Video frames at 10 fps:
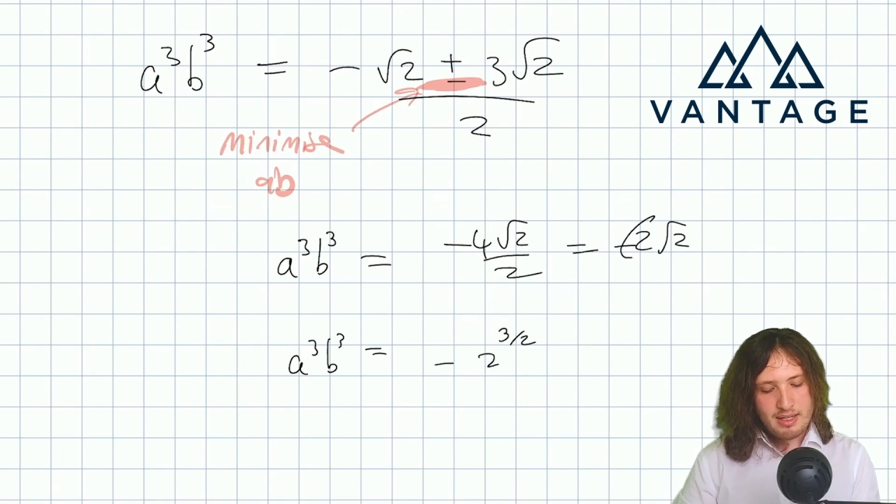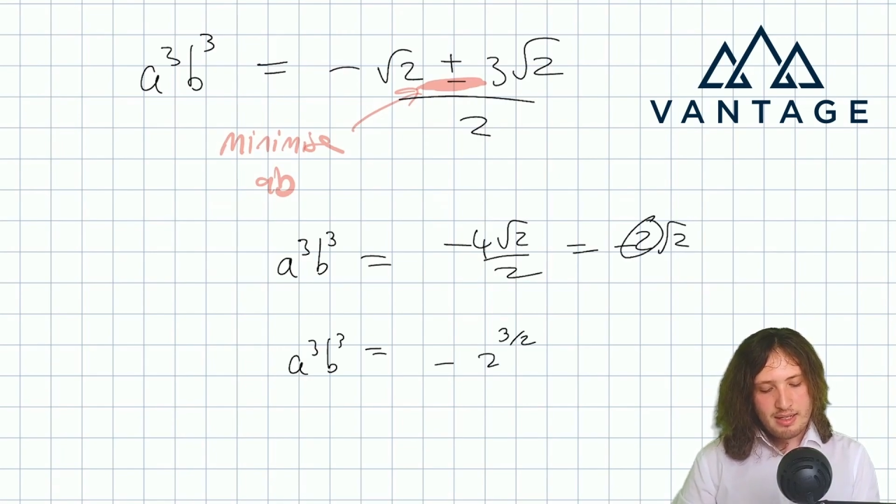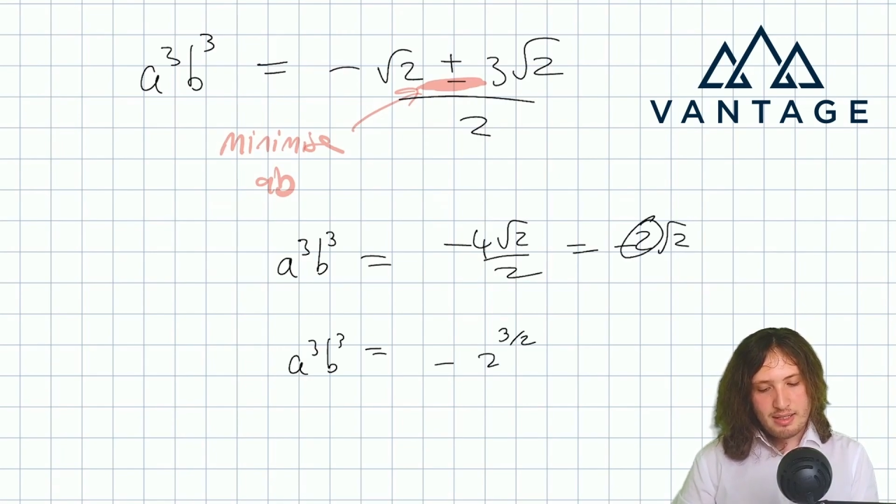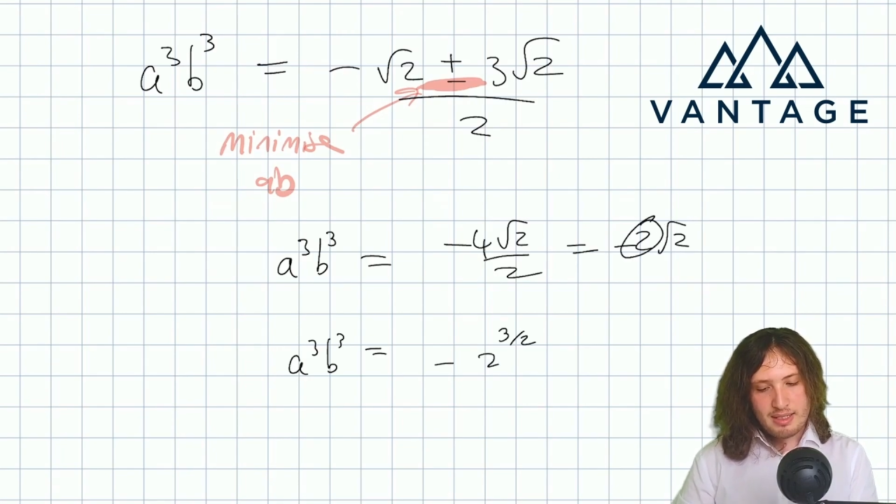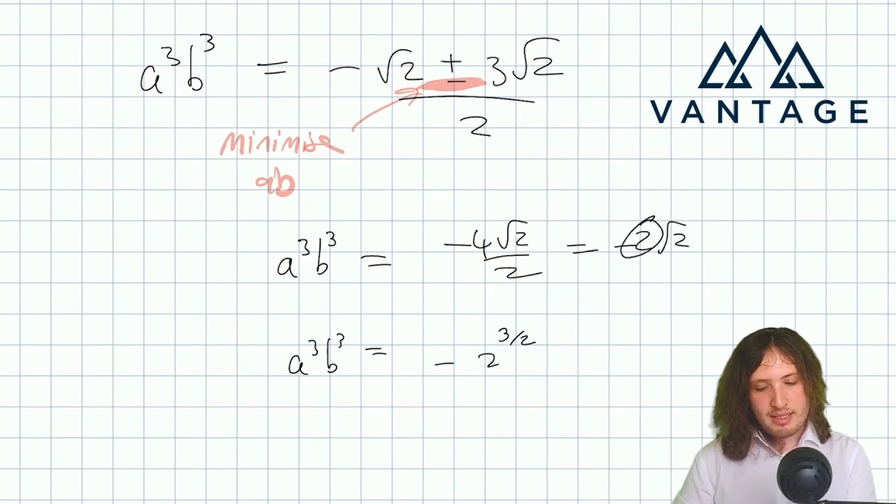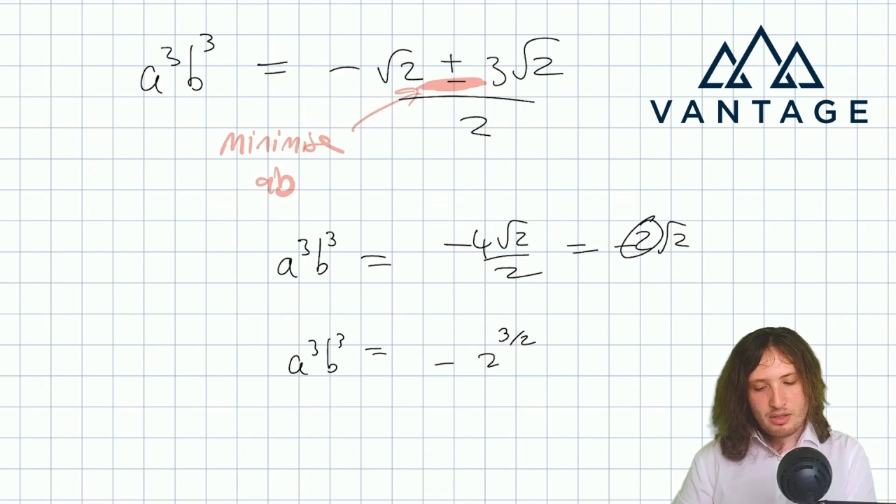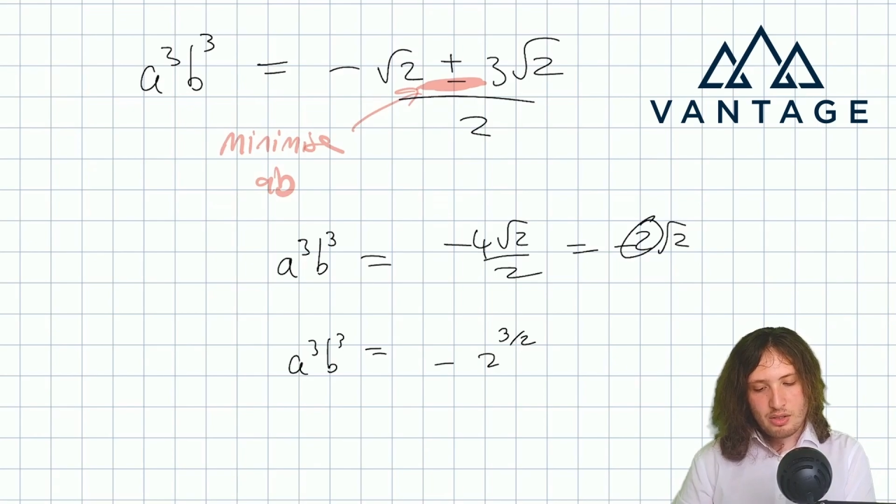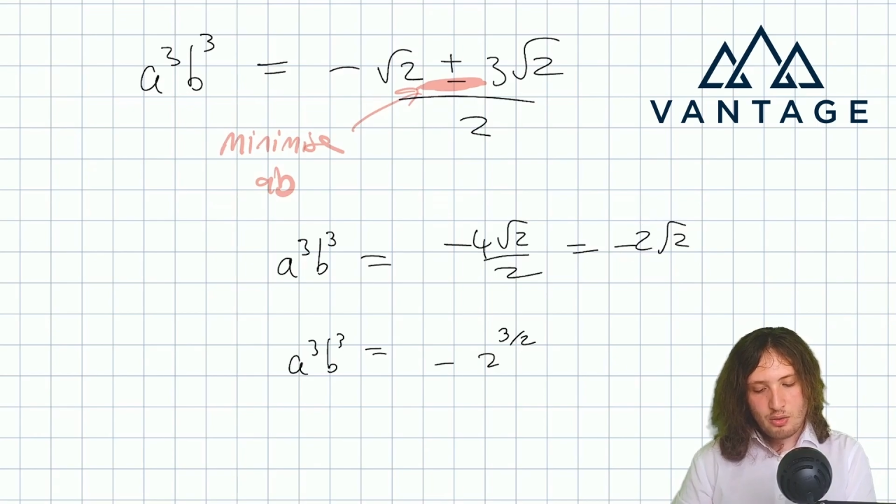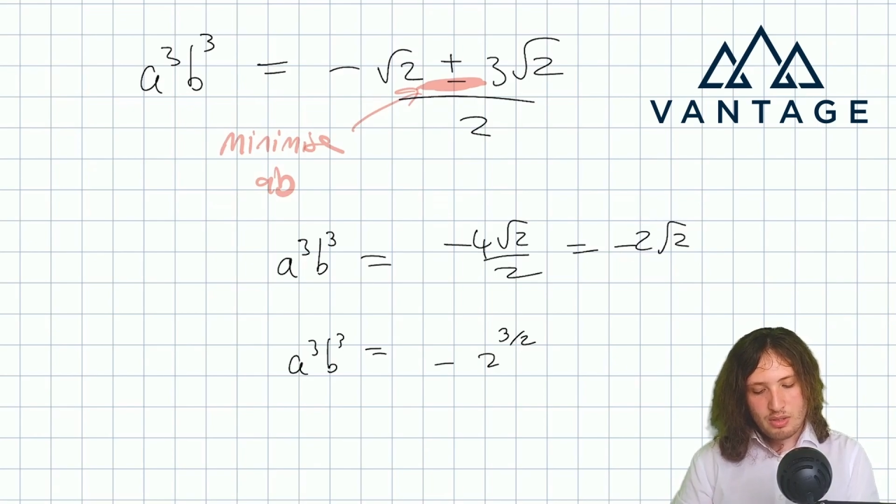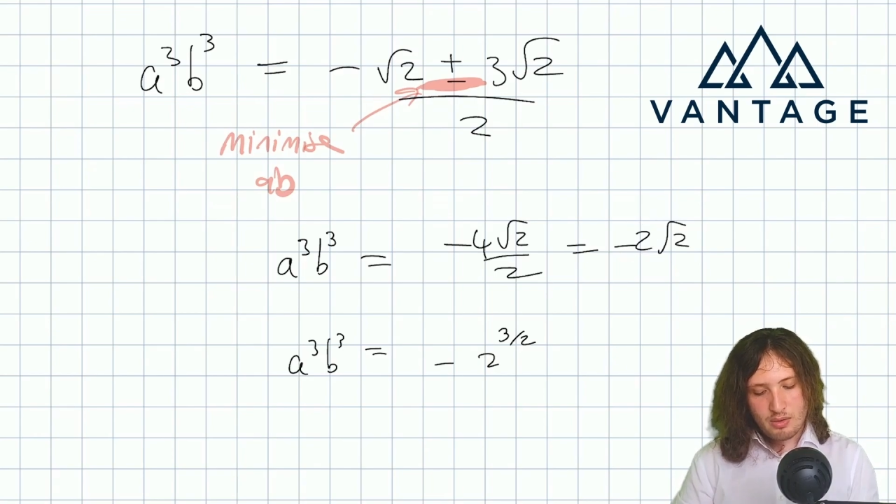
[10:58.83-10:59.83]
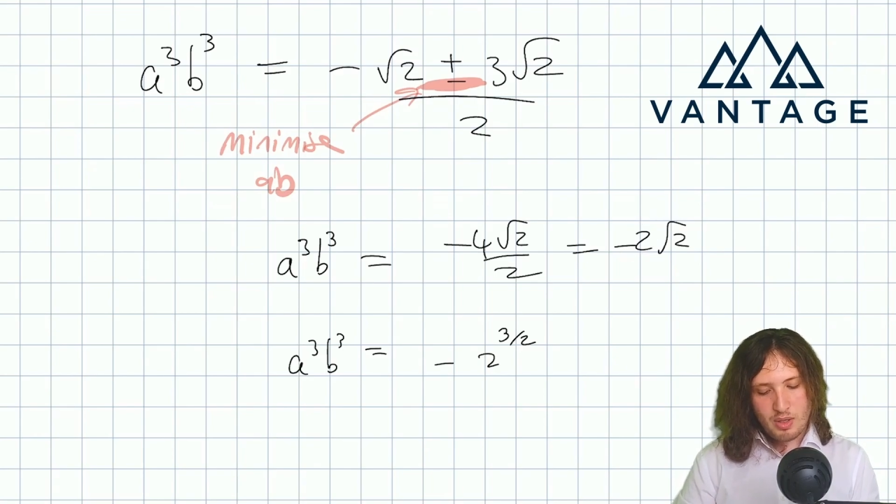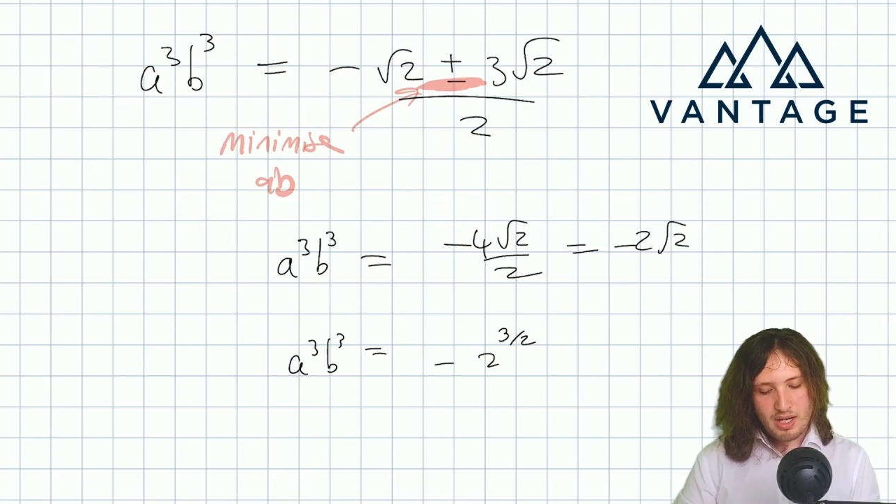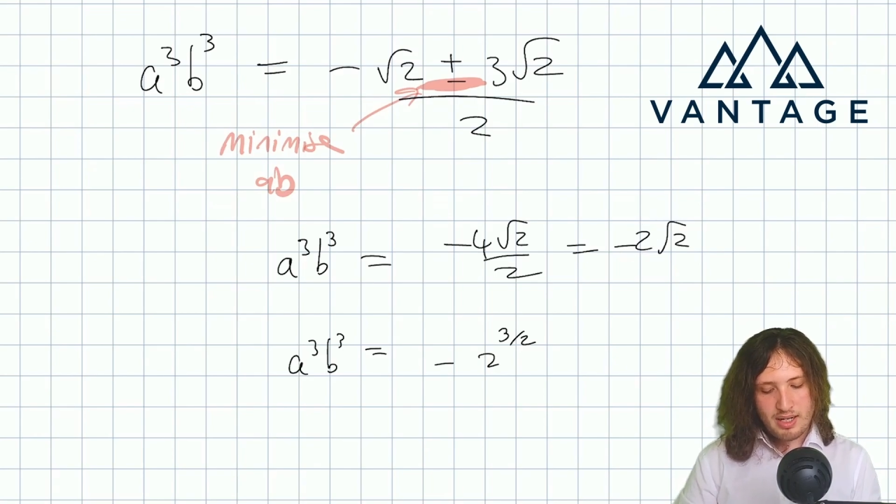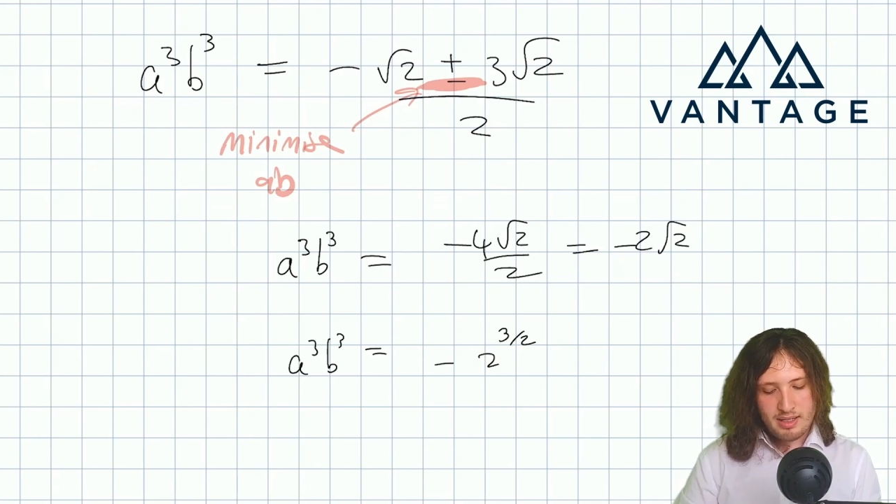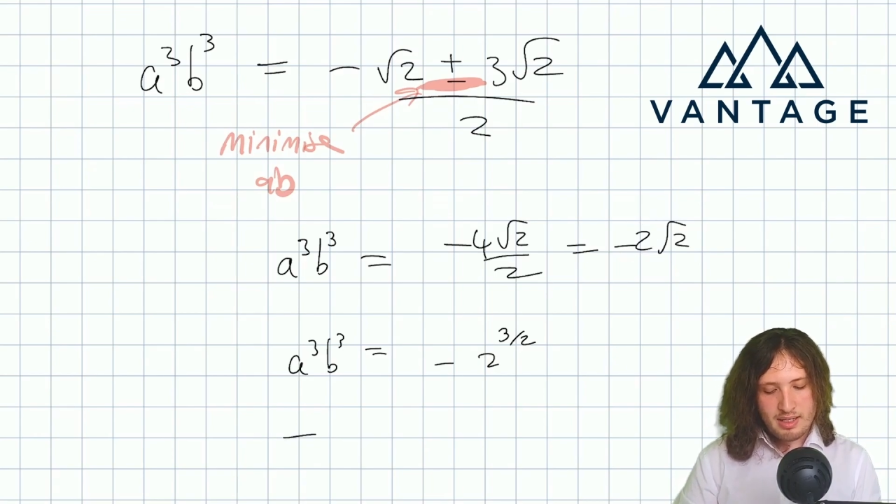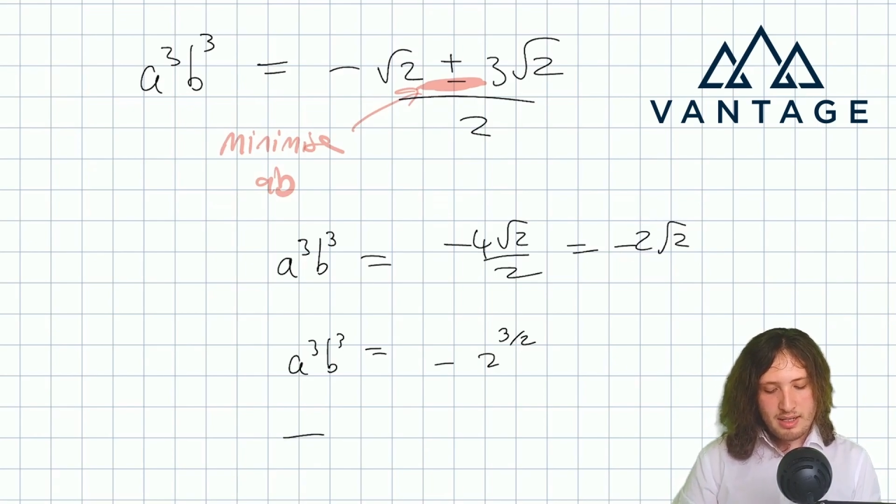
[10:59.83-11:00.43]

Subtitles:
this is 2 to the 1.